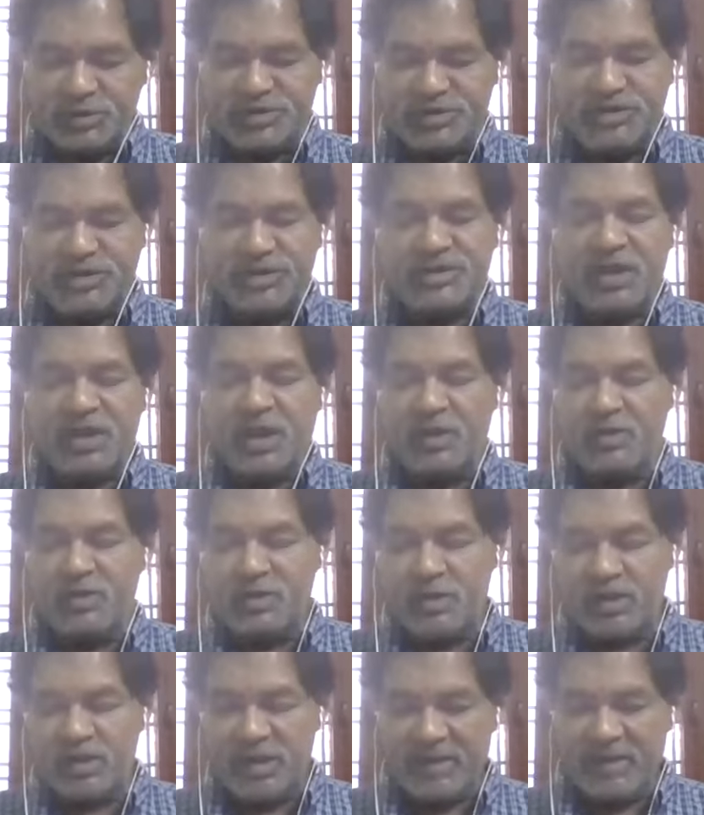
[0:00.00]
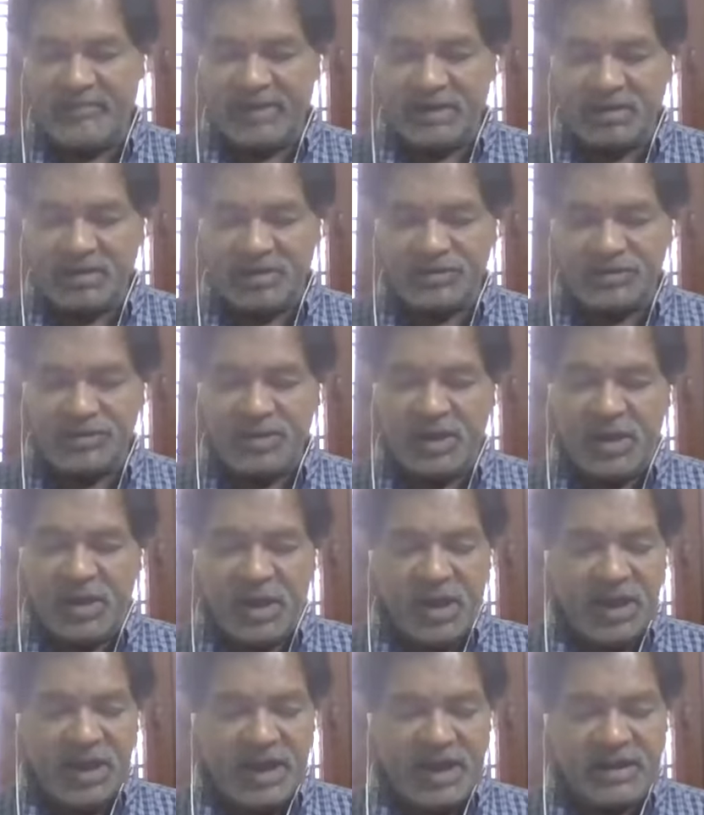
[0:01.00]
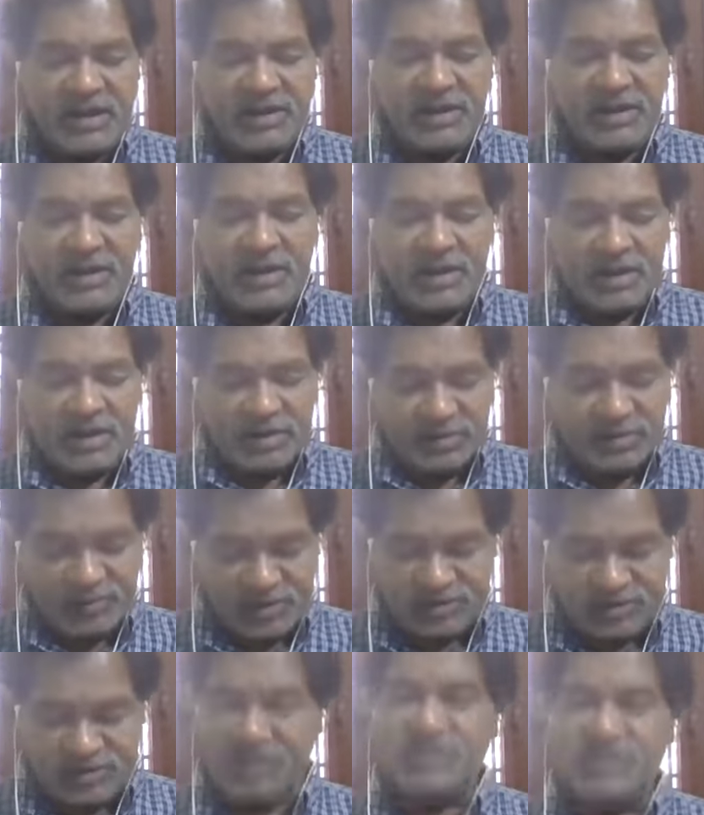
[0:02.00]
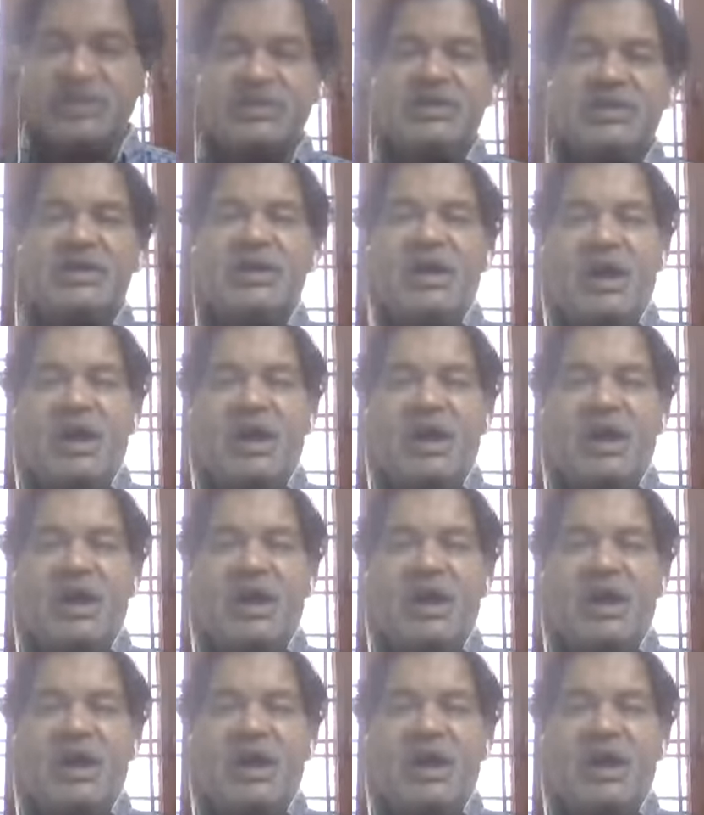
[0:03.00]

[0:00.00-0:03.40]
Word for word: this is how you'll come across. And with this,